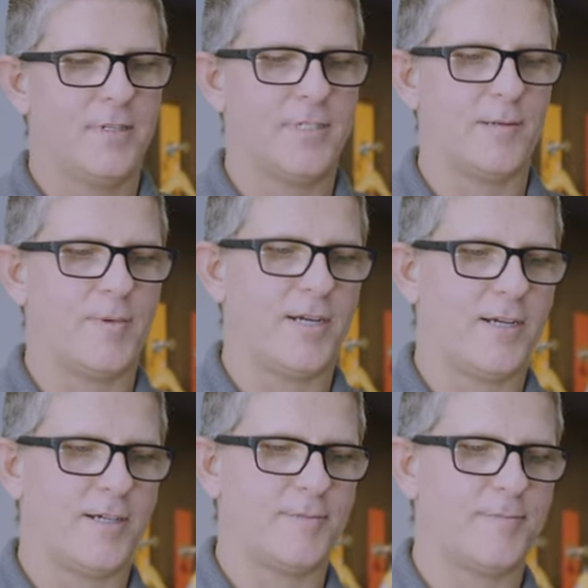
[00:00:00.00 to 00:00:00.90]

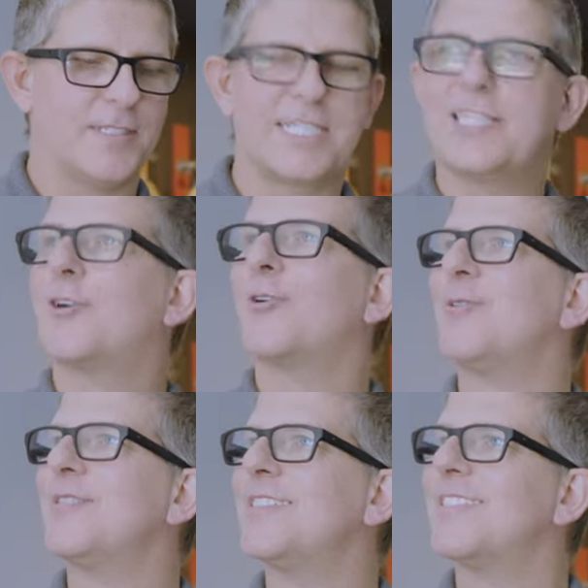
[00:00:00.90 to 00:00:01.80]
some sea
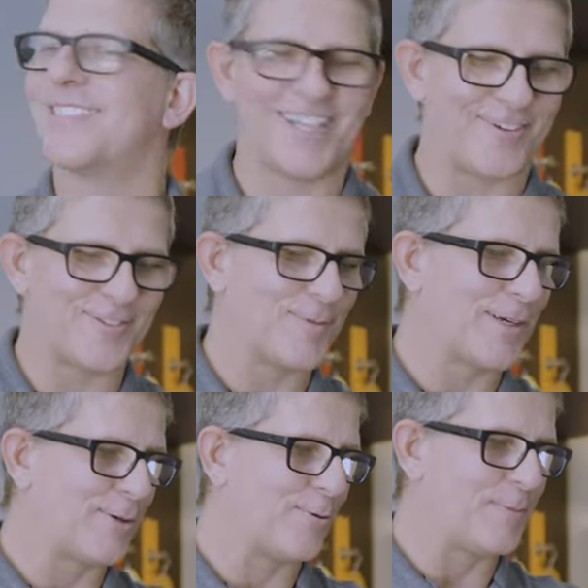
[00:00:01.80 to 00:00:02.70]
turtles. So that was pretty
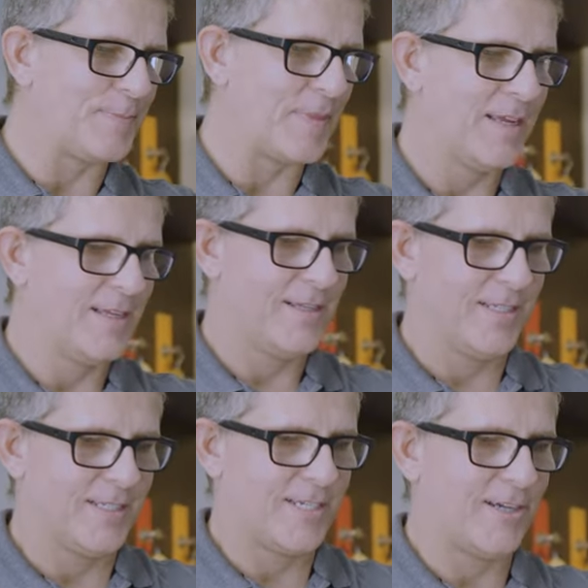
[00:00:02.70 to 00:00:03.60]
cool.
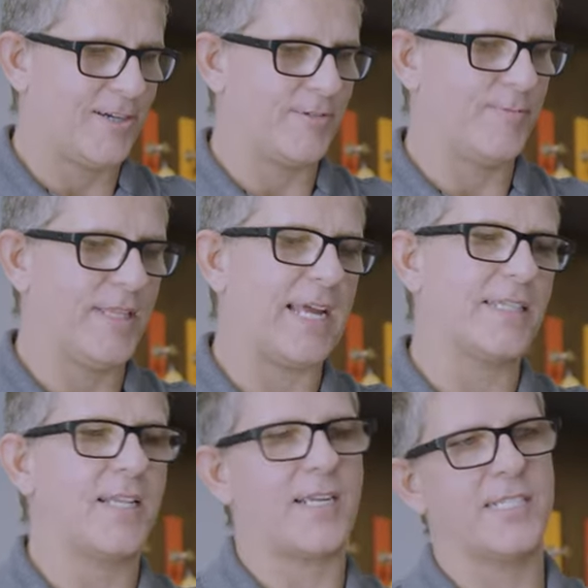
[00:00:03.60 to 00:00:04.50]
So, but
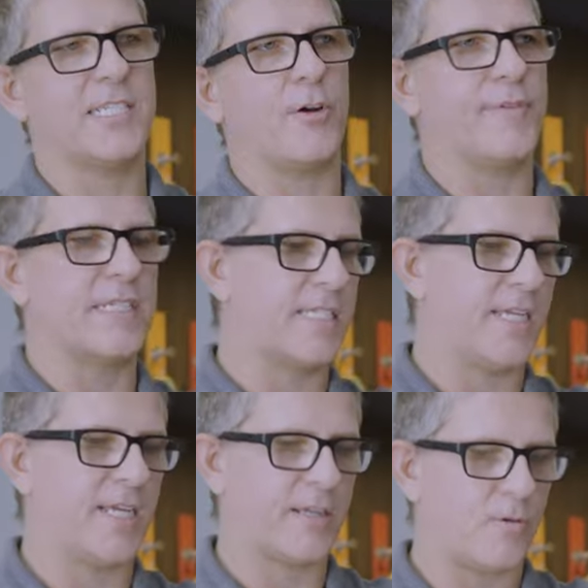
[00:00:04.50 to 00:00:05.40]
that's like a selfie
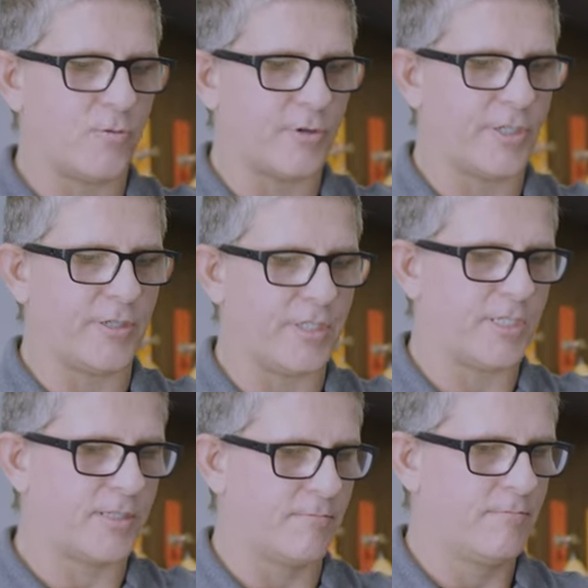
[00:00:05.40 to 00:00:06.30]
stick, or you can
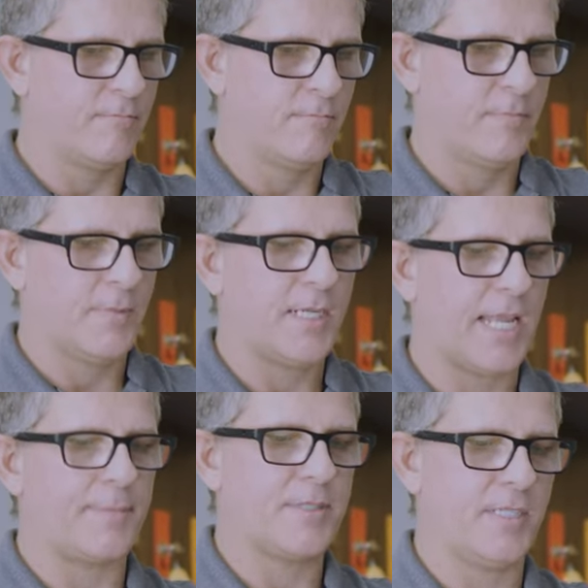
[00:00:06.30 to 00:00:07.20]
just
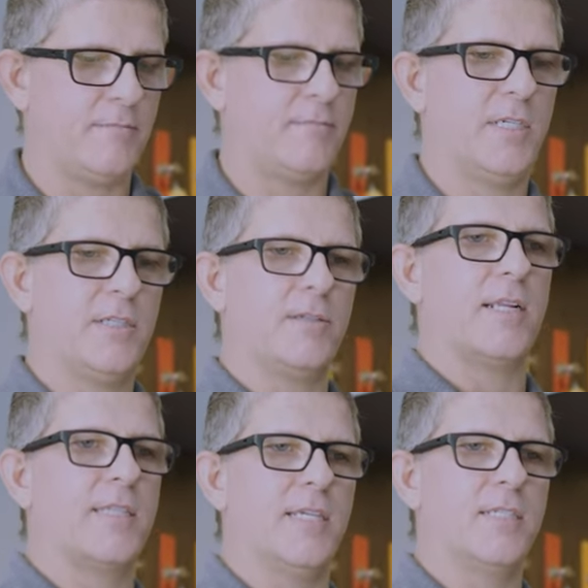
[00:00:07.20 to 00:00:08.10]
collapse it and do
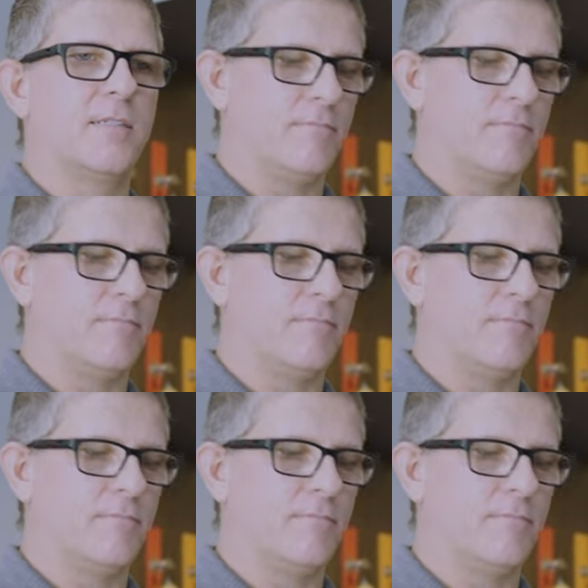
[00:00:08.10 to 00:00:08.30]
like this.